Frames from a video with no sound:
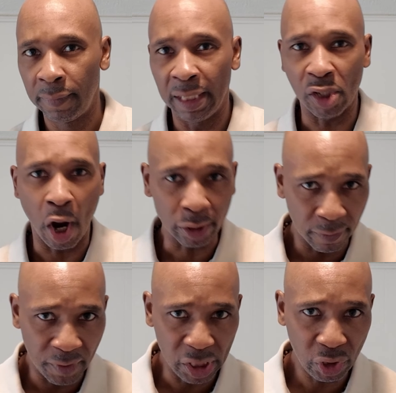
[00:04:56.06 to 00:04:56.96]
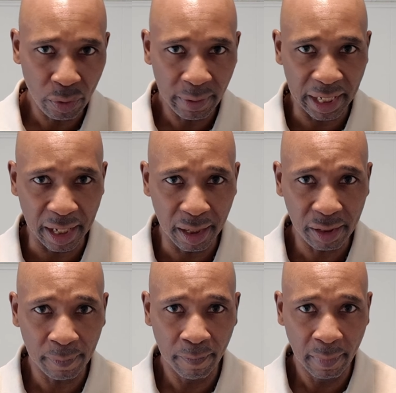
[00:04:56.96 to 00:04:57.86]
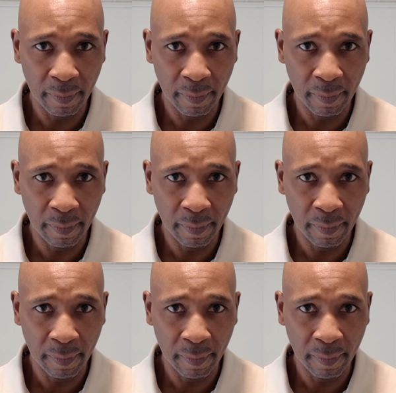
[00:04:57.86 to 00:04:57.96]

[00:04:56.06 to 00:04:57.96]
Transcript: That's artificial in English.